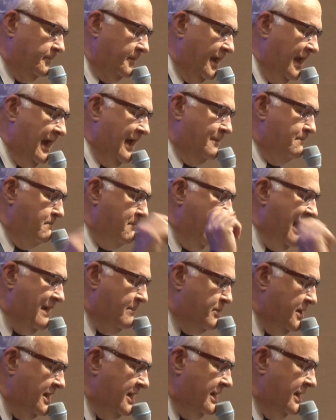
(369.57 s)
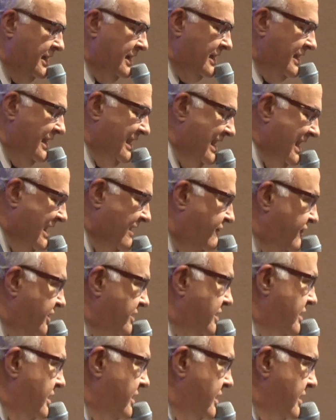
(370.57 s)
and maybe
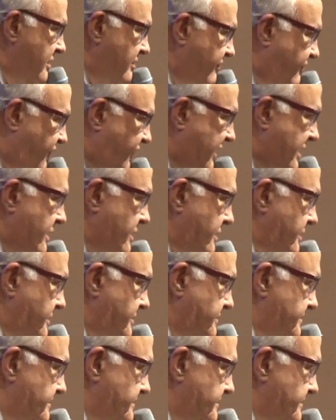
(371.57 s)
even fear.